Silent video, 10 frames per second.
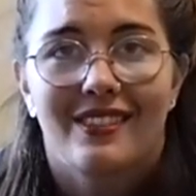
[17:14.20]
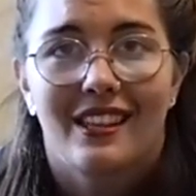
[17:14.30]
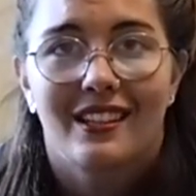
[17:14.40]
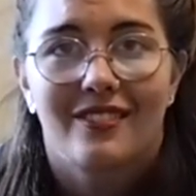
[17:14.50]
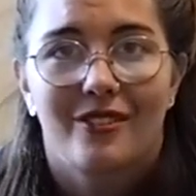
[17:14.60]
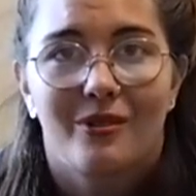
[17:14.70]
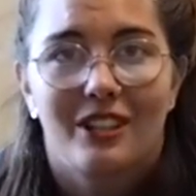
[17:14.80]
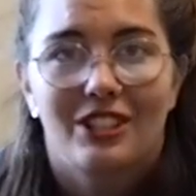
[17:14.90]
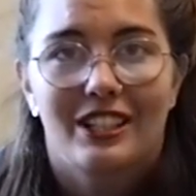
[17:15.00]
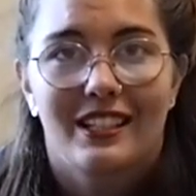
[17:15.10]
Thanks for
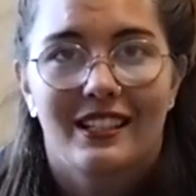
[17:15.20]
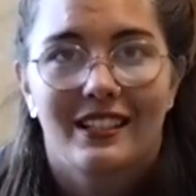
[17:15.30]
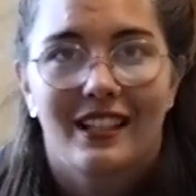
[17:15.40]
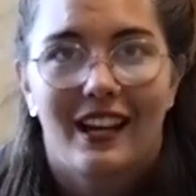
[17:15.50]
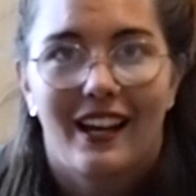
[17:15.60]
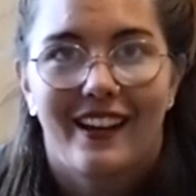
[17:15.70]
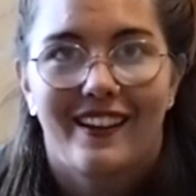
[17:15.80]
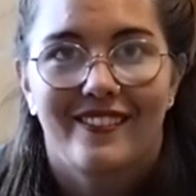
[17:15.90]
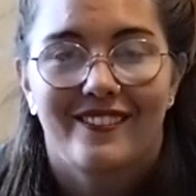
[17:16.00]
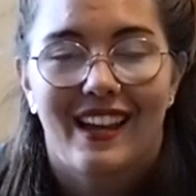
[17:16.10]
watching.
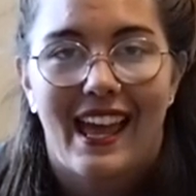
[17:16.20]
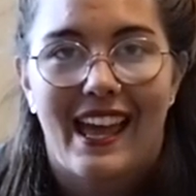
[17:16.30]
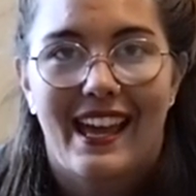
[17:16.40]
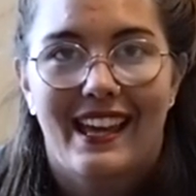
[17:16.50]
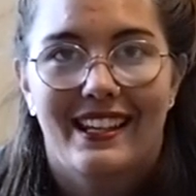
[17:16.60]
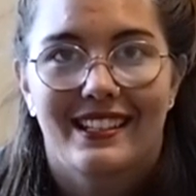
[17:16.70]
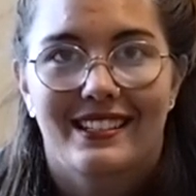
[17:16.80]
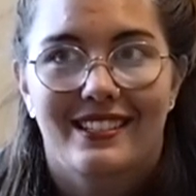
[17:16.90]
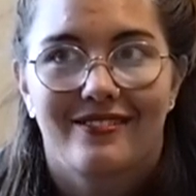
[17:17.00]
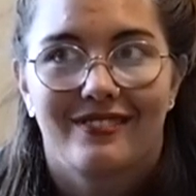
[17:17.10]

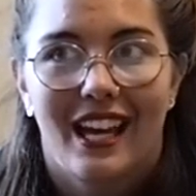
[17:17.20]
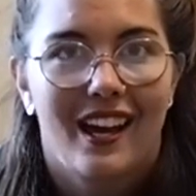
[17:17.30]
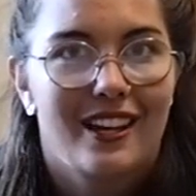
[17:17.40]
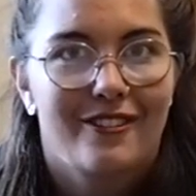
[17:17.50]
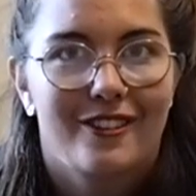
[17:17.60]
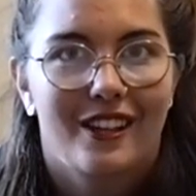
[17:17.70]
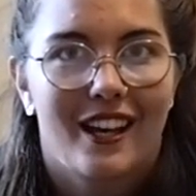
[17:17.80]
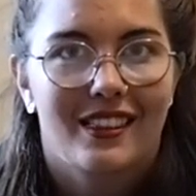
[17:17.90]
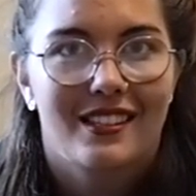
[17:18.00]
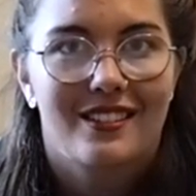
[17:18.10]
And yeah, if you
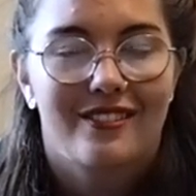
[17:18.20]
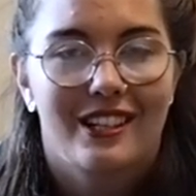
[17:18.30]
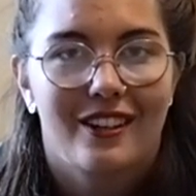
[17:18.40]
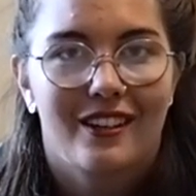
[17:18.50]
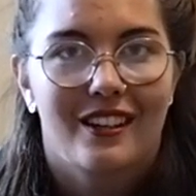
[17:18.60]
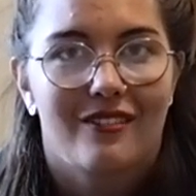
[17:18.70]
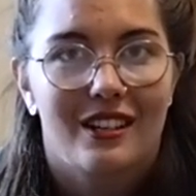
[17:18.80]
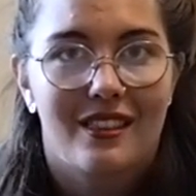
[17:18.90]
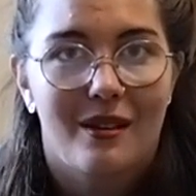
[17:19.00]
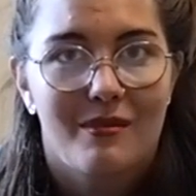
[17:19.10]
like this video, give it
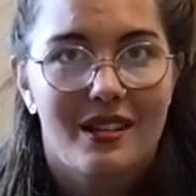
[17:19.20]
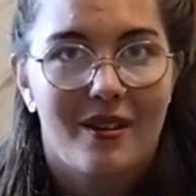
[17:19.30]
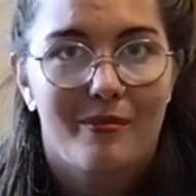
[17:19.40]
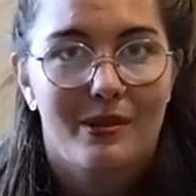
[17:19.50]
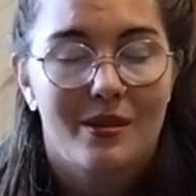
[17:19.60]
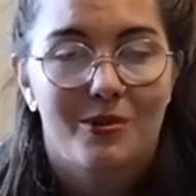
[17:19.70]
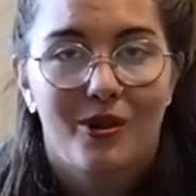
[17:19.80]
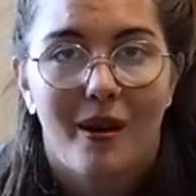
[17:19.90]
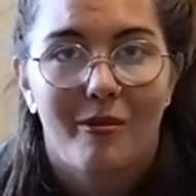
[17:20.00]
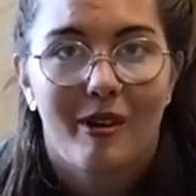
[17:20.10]
a thumbs up,
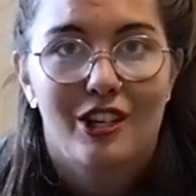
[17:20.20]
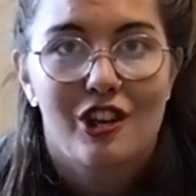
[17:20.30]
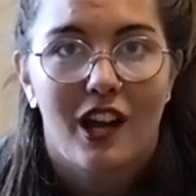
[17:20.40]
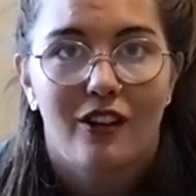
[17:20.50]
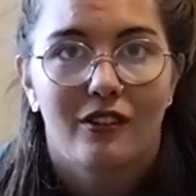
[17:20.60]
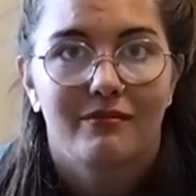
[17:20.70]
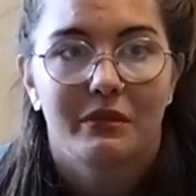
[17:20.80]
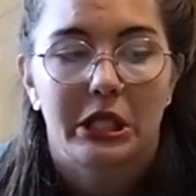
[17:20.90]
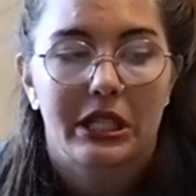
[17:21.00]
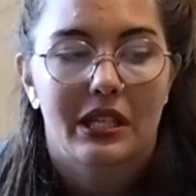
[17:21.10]
subscribe to my channel,
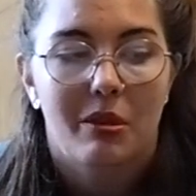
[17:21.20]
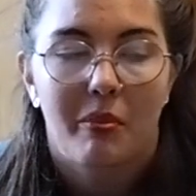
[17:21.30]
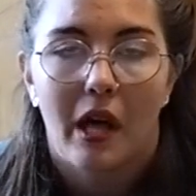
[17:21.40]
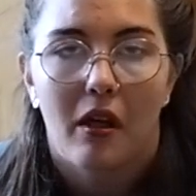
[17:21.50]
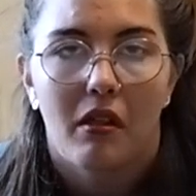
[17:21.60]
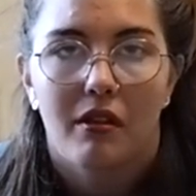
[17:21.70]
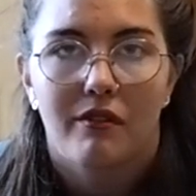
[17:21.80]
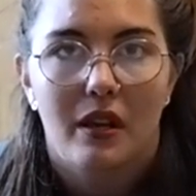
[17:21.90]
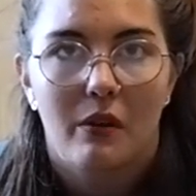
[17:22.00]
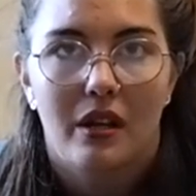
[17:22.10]
click the bell
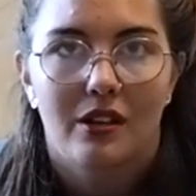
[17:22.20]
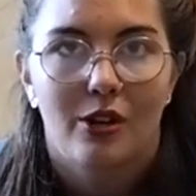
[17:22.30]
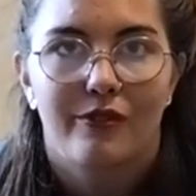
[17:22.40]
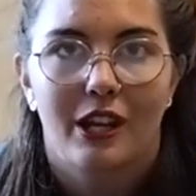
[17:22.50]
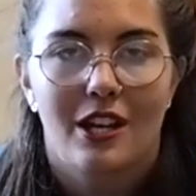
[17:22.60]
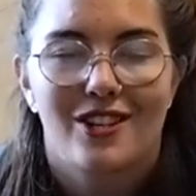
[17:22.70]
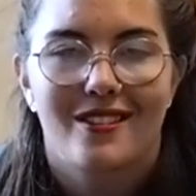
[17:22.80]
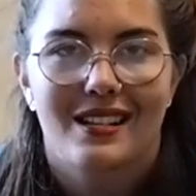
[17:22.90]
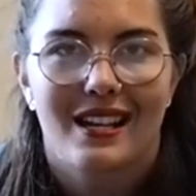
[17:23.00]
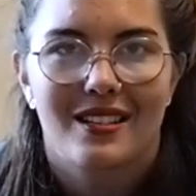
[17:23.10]
if you want
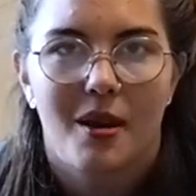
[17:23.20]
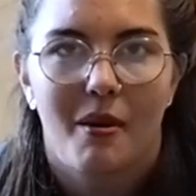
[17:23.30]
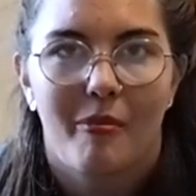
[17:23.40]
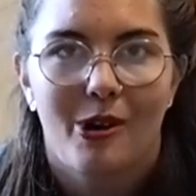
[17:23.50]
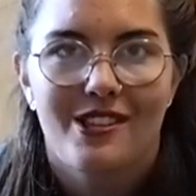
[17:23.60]
notifications next time I